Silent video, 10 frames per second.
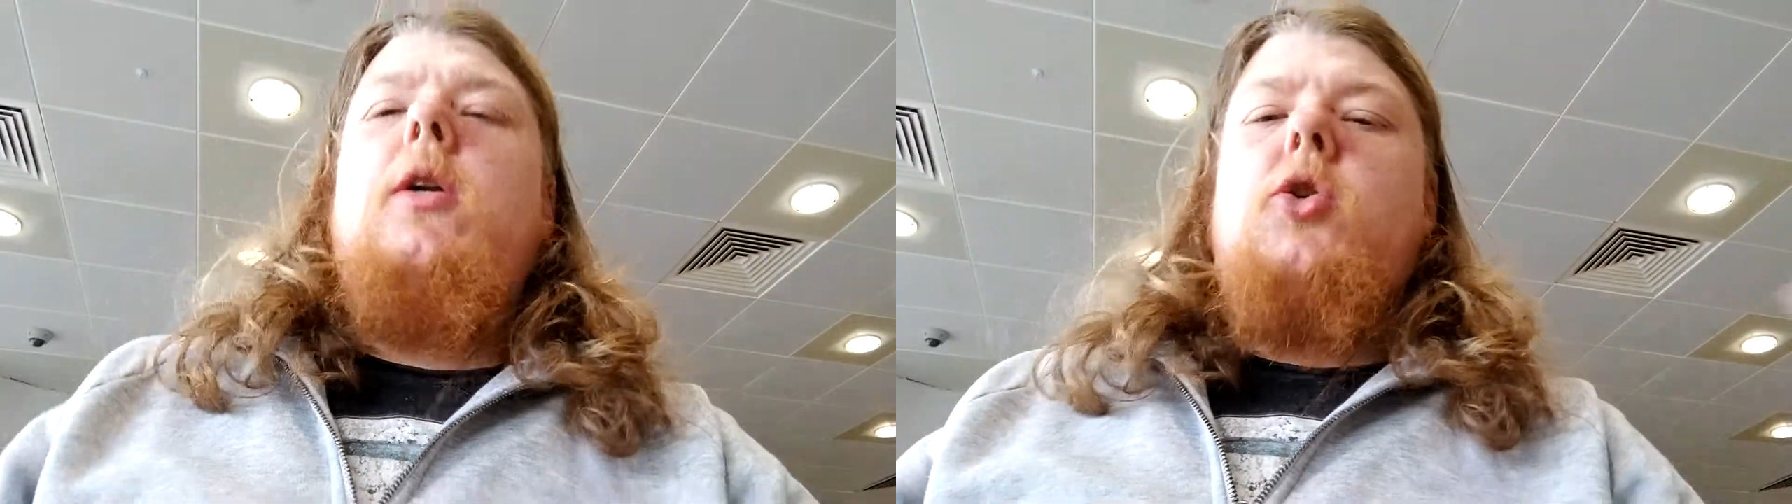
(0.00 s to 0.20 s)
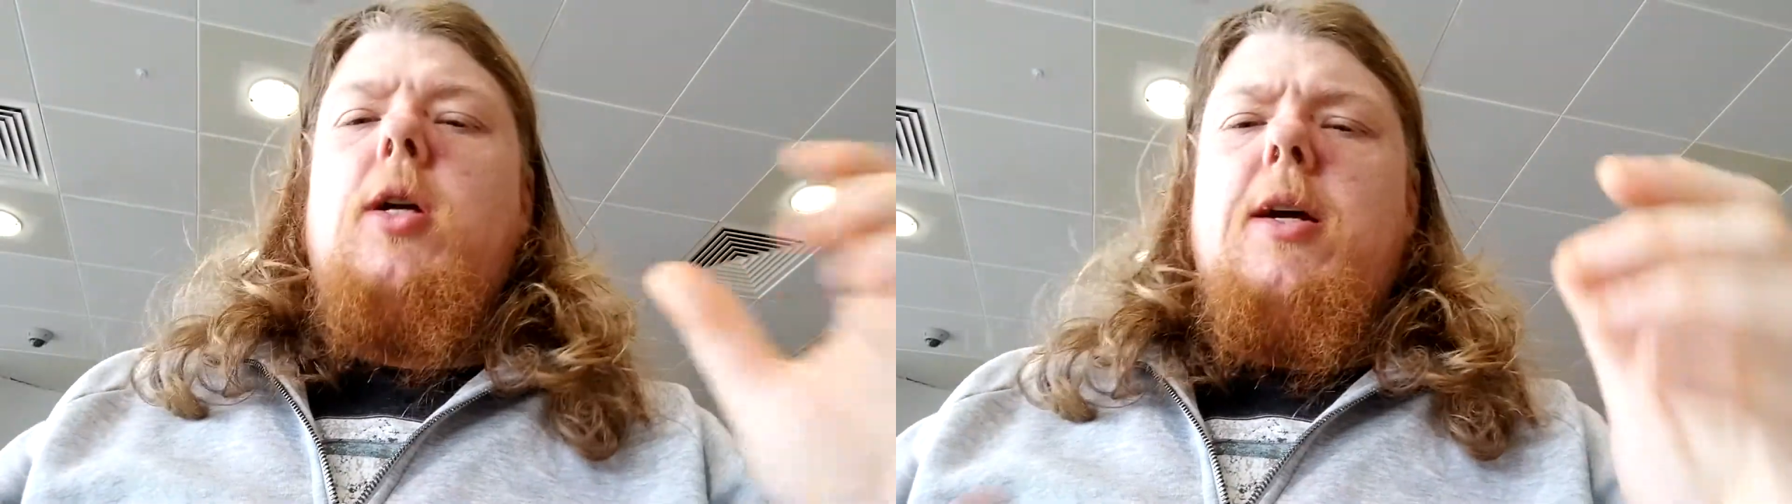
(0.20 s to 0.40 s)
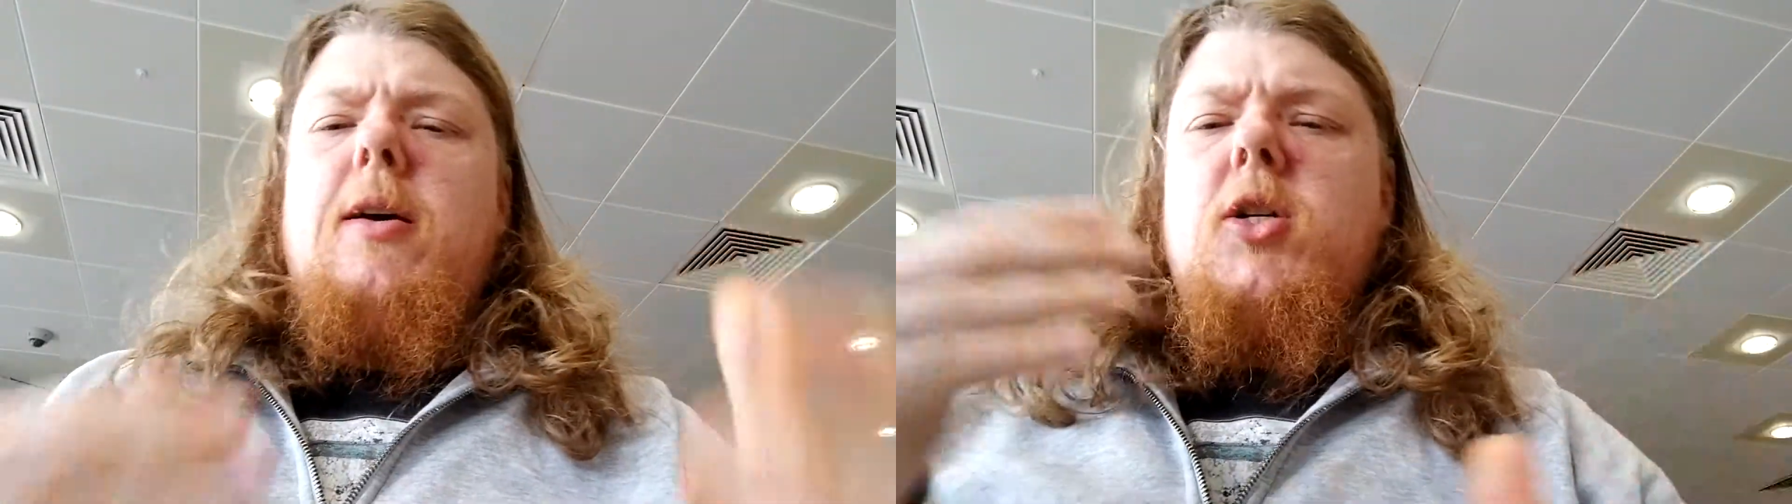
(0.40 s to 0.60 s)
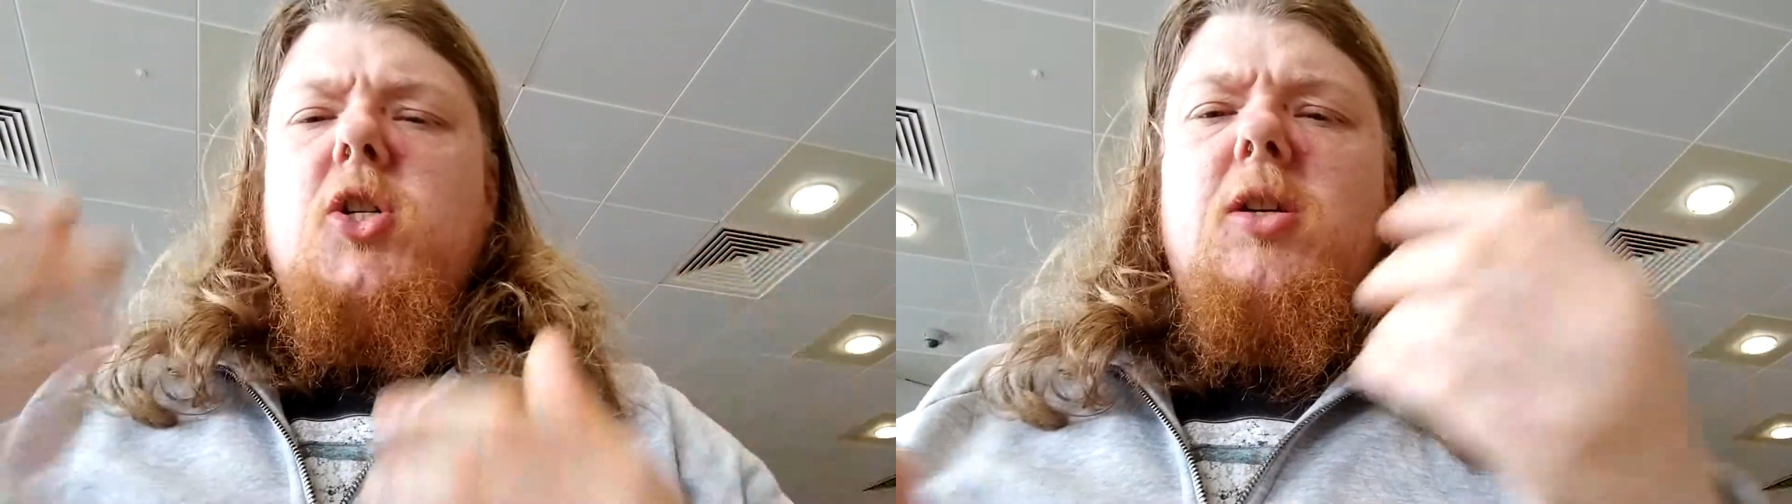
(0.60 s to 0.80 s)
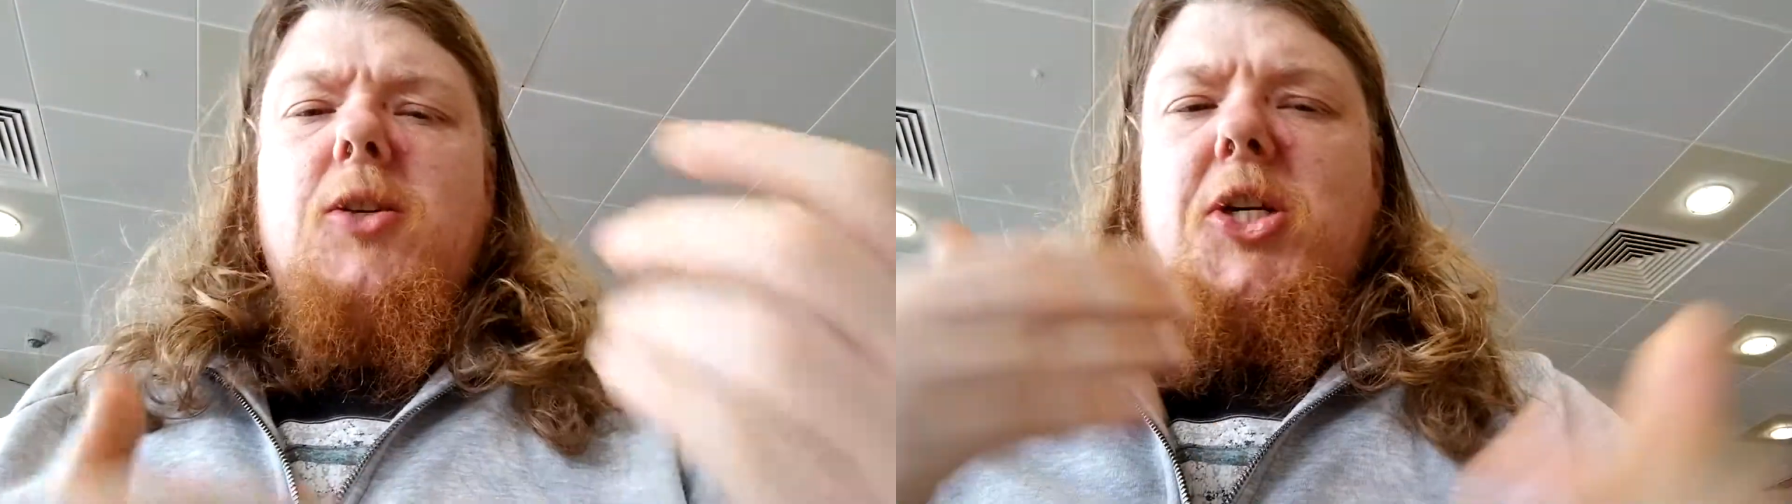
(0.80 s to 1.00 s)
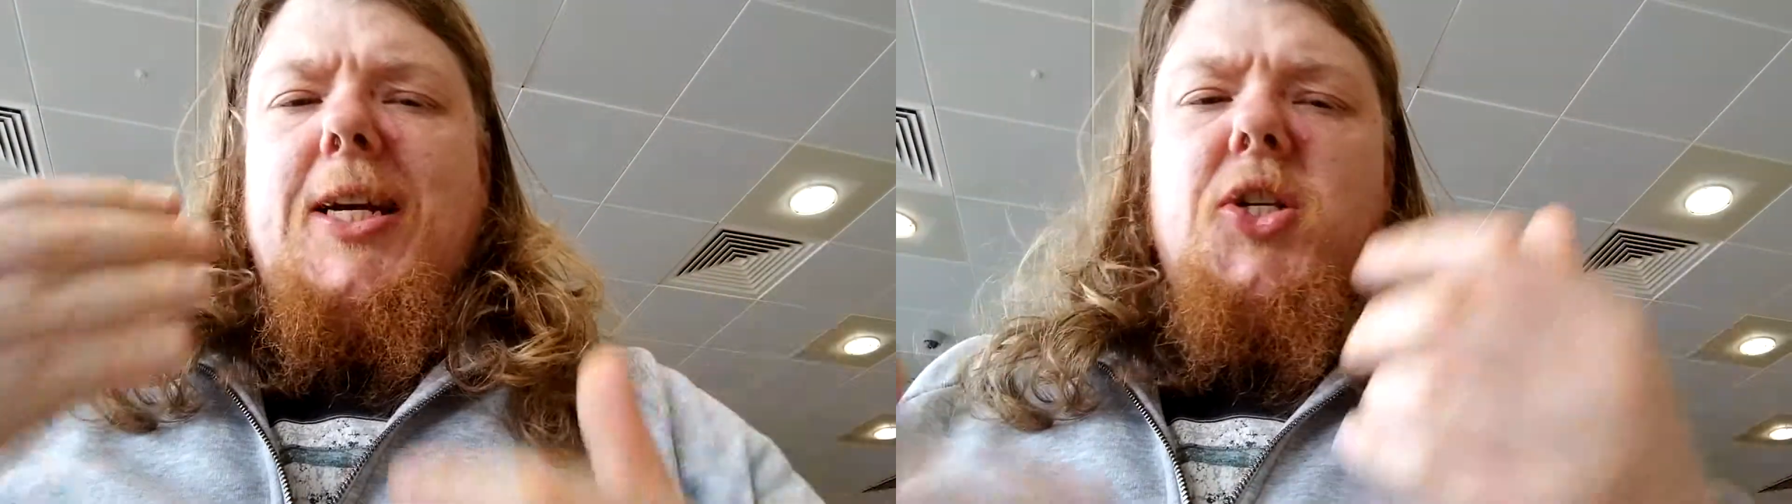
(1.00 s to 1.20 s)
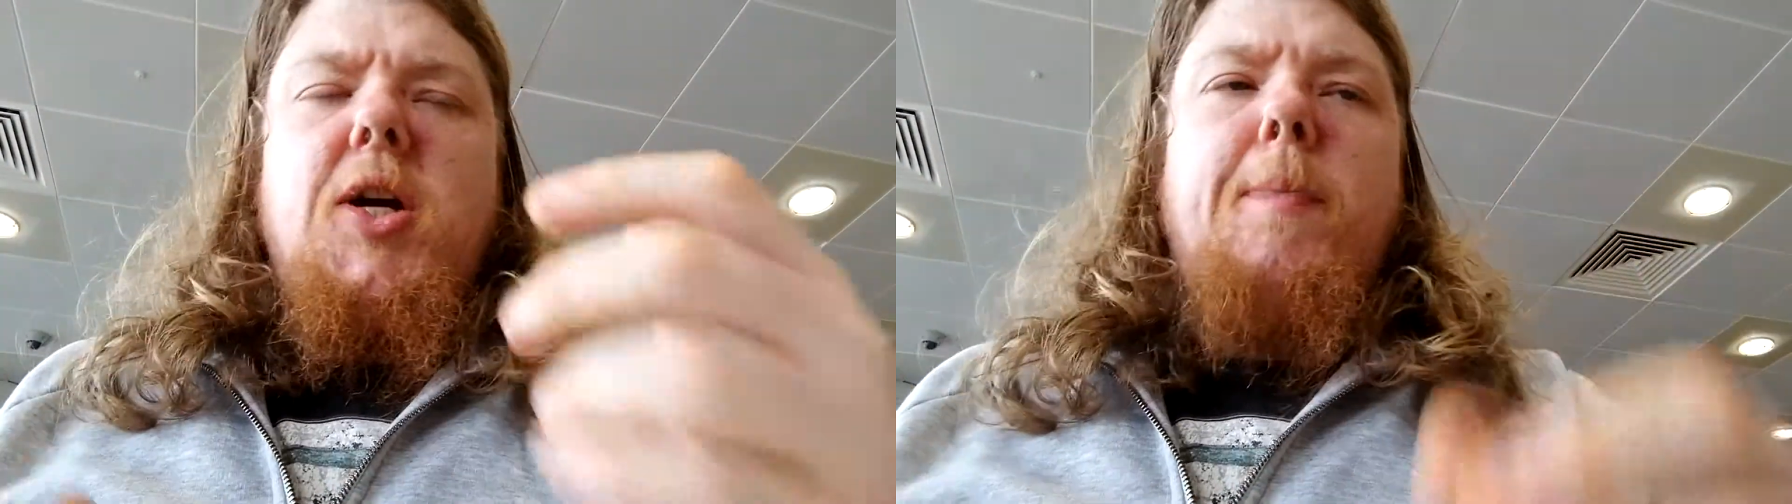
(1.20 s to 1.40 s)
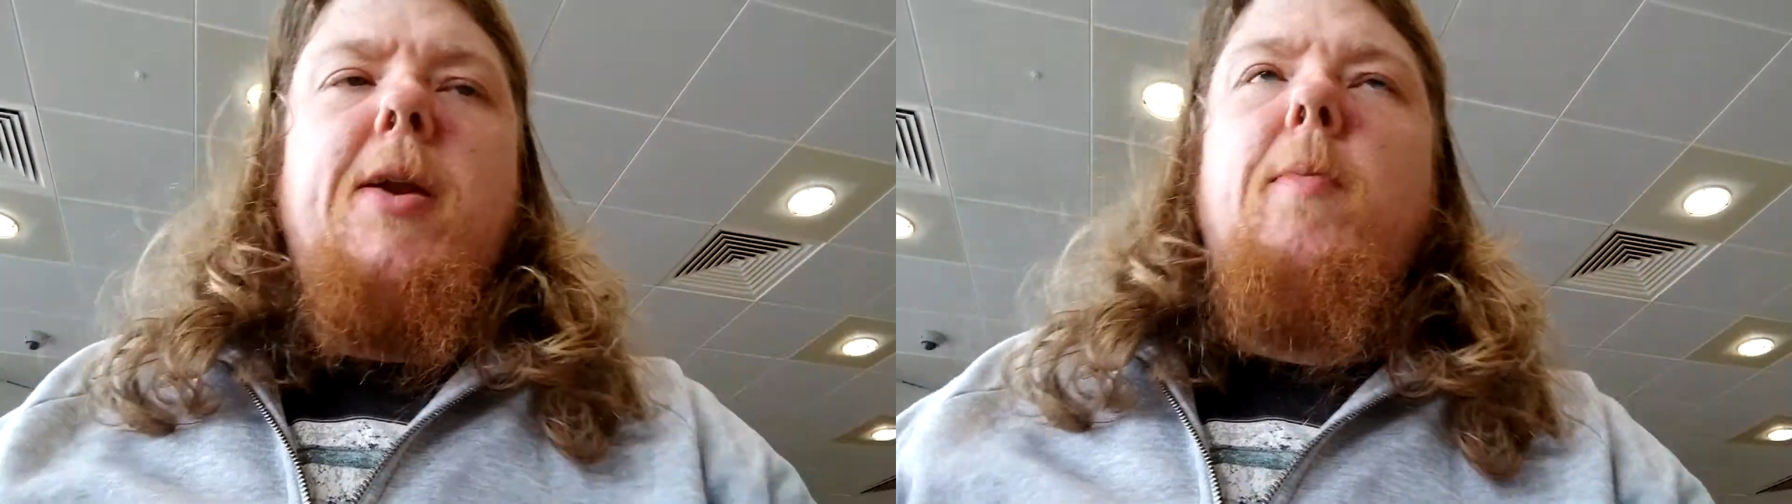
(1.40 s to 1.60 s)
Trying to change
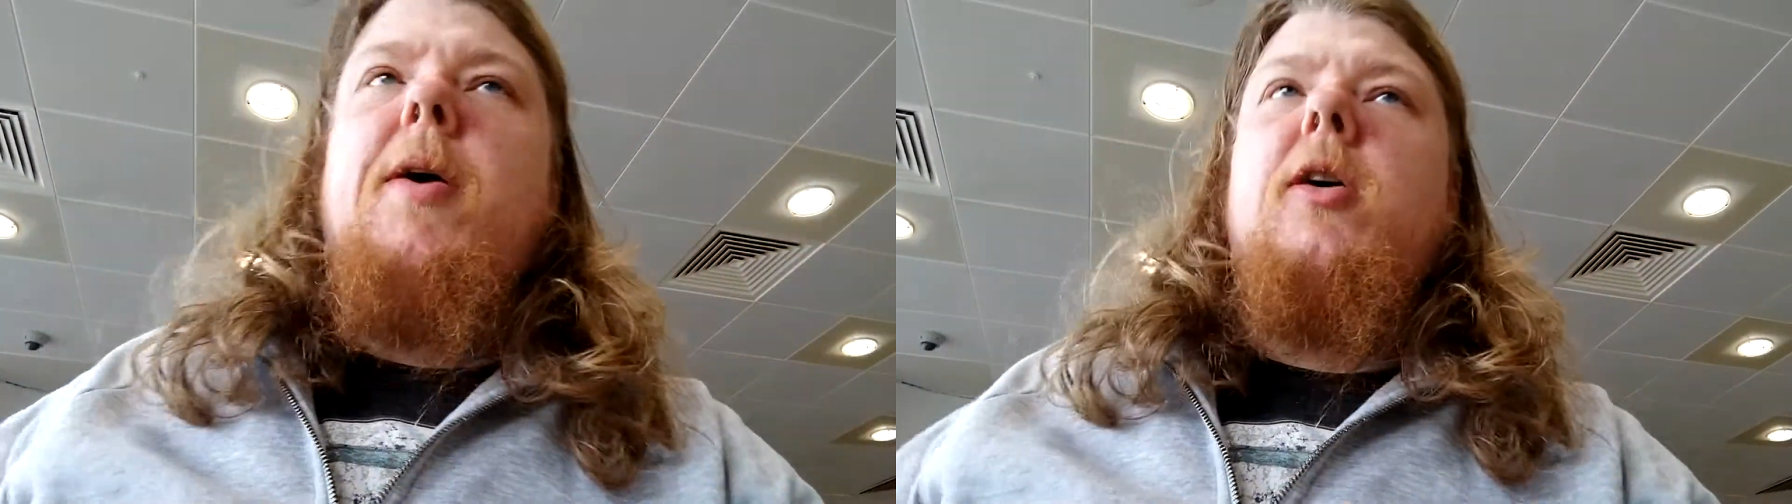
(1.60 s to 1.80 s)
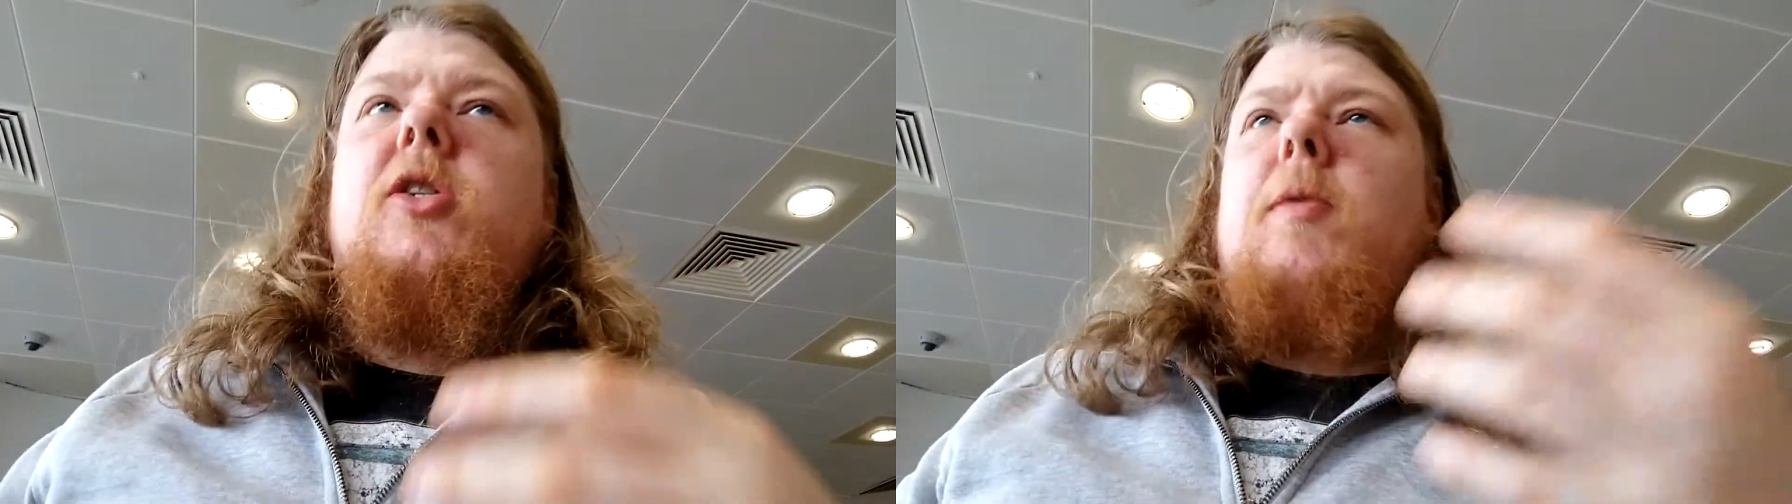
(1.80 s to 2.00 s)
up a little bit because